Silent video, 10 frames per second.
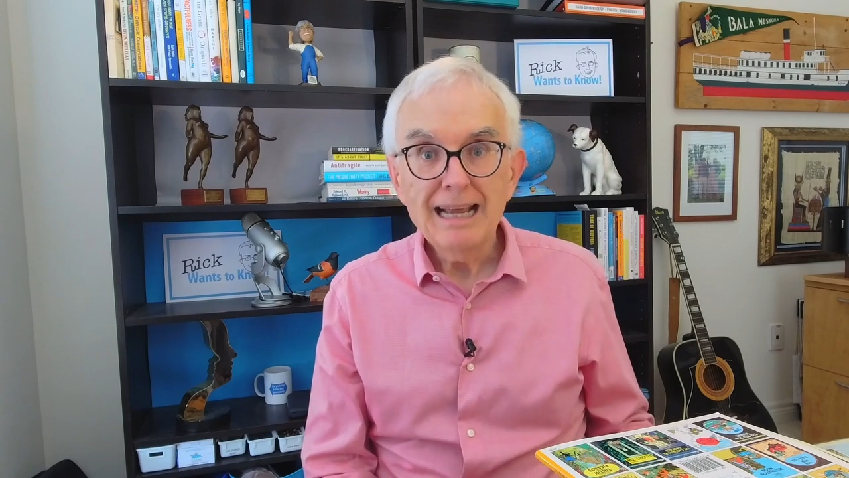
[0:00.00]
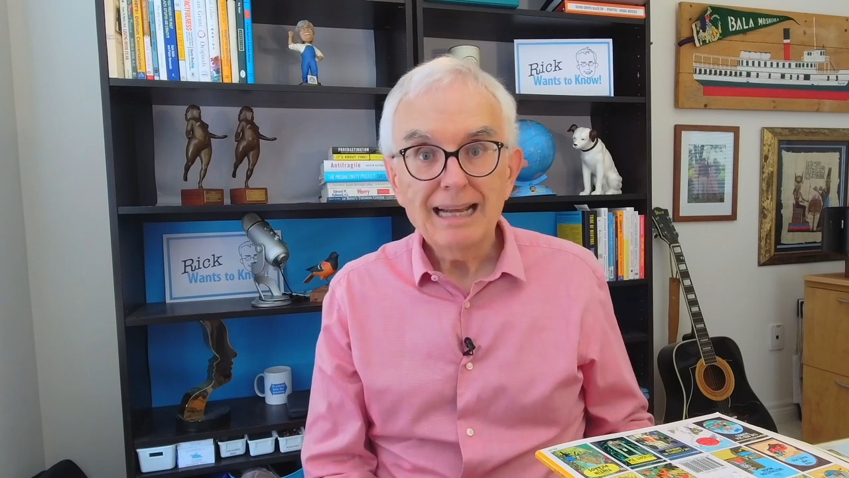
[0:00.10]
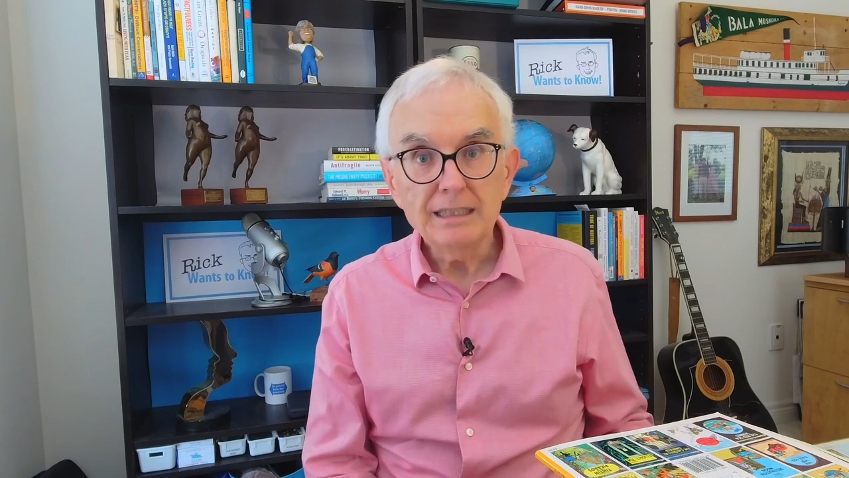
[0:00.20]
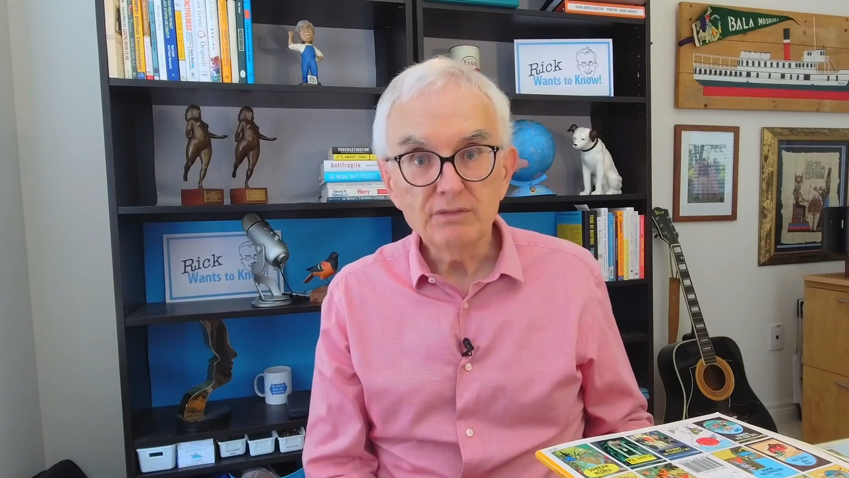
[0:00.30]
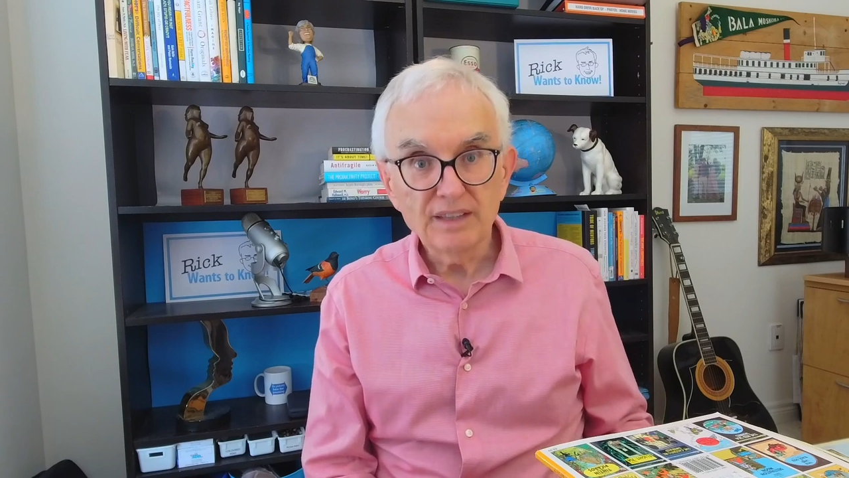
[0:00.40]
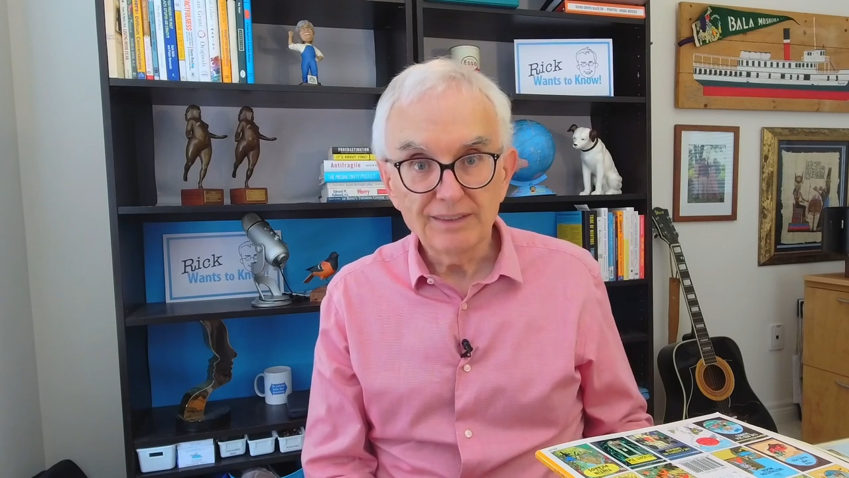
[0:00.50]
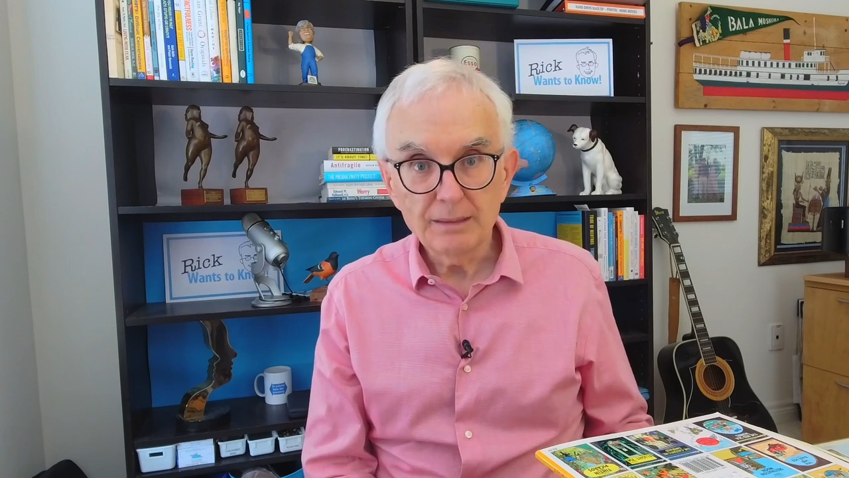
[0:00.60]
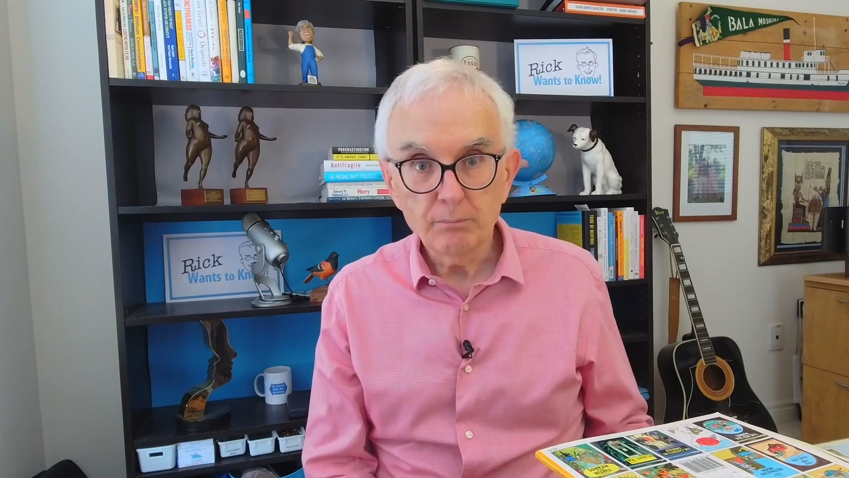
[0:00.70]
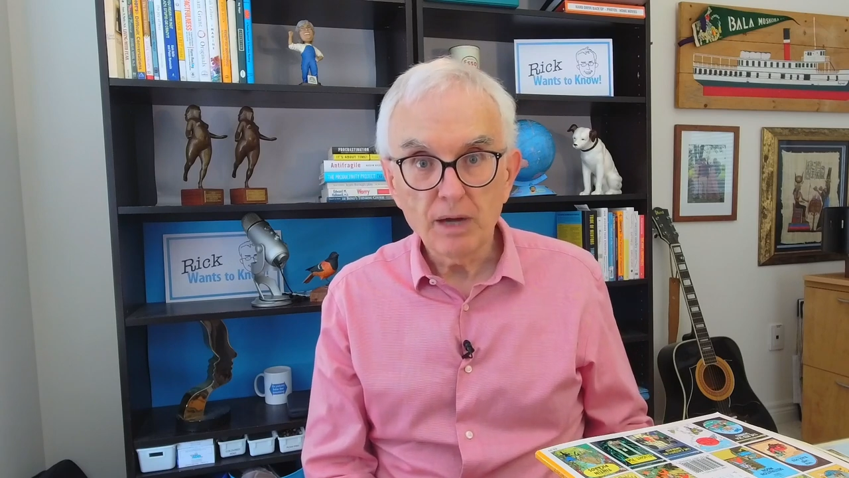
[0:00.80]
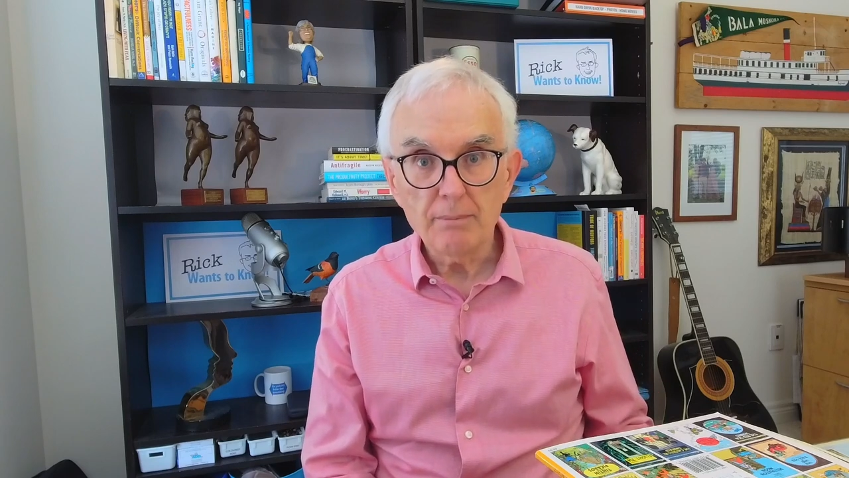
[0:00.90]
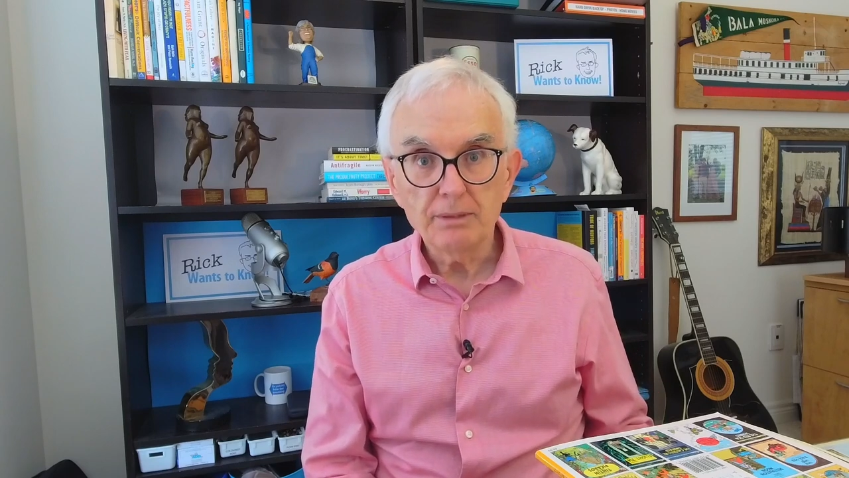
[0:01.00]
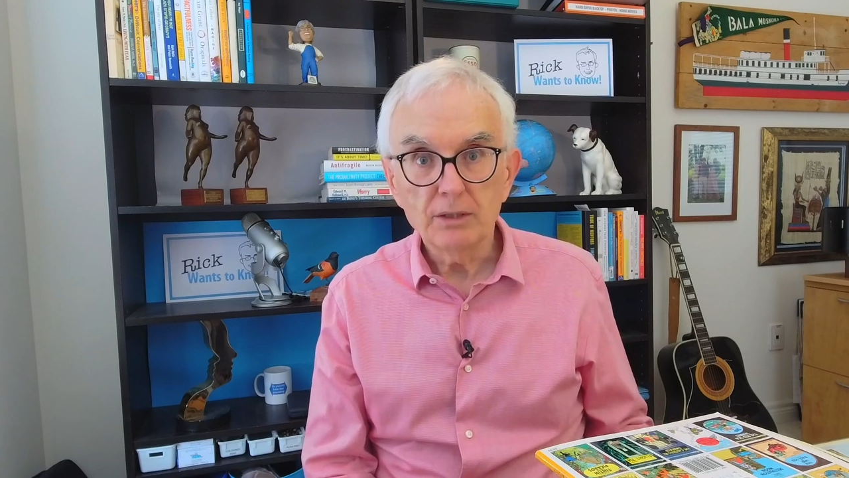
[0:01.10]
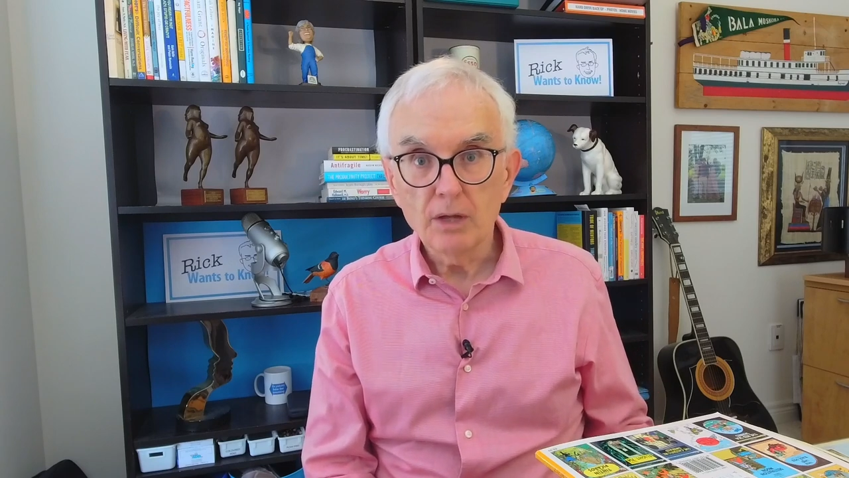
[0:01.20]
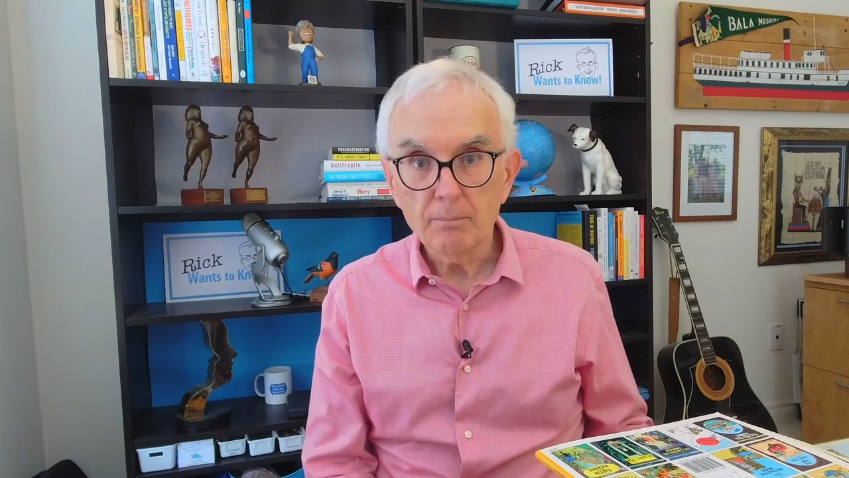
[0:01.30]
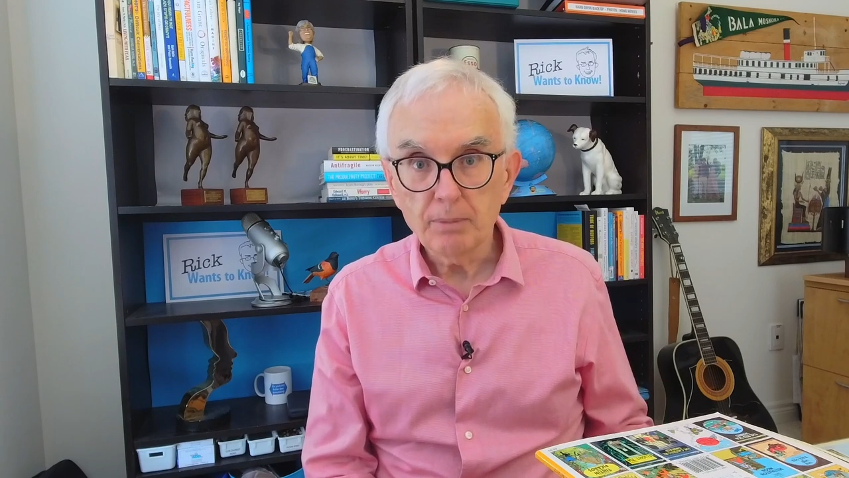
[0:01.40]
And he's very abrupt, not